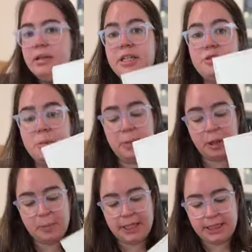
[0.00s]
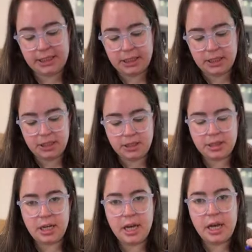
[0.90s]
these are book plate
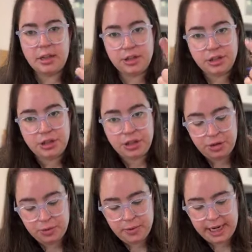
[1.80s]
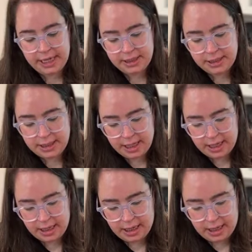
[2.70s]
stickers. There's 2 ways that